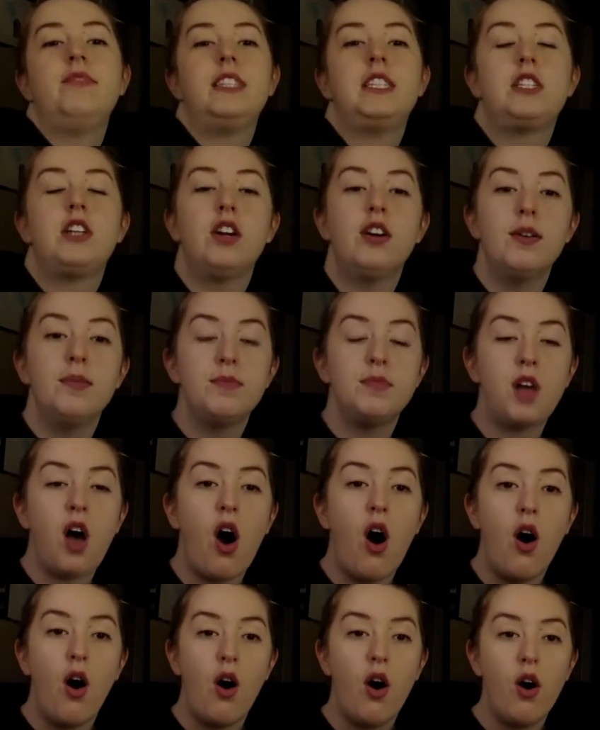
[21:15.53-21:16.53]
terms
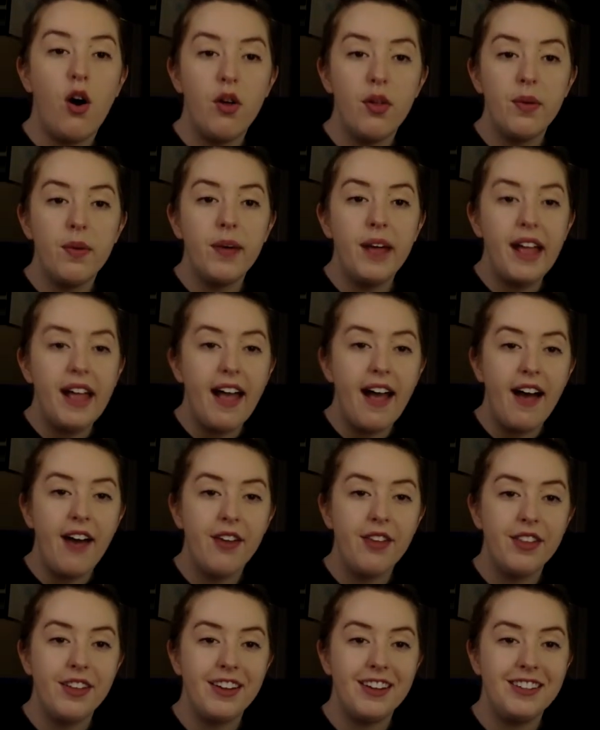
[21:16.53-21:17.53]
all the way
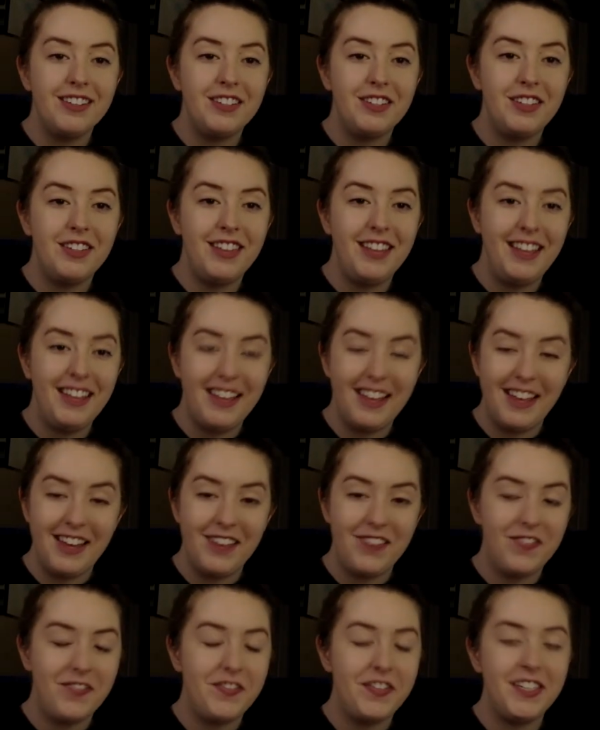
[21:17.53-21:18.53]
out there to the
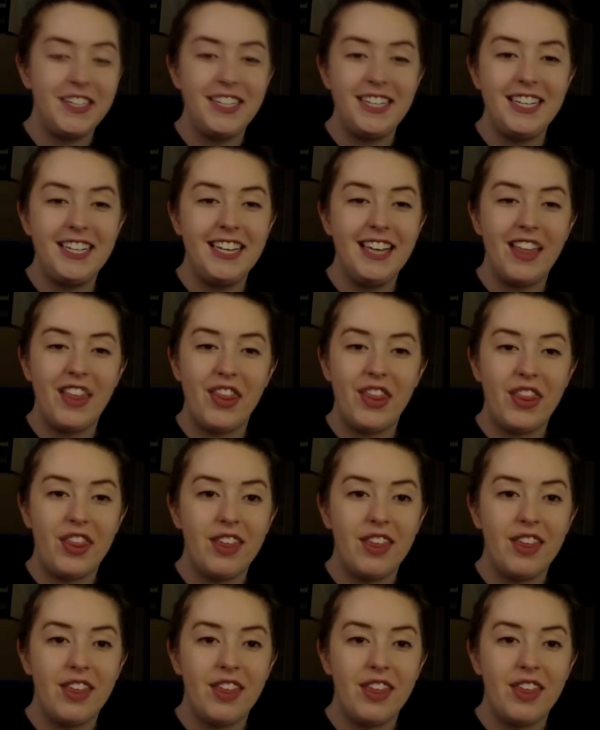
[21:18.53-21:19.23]
infinitieth,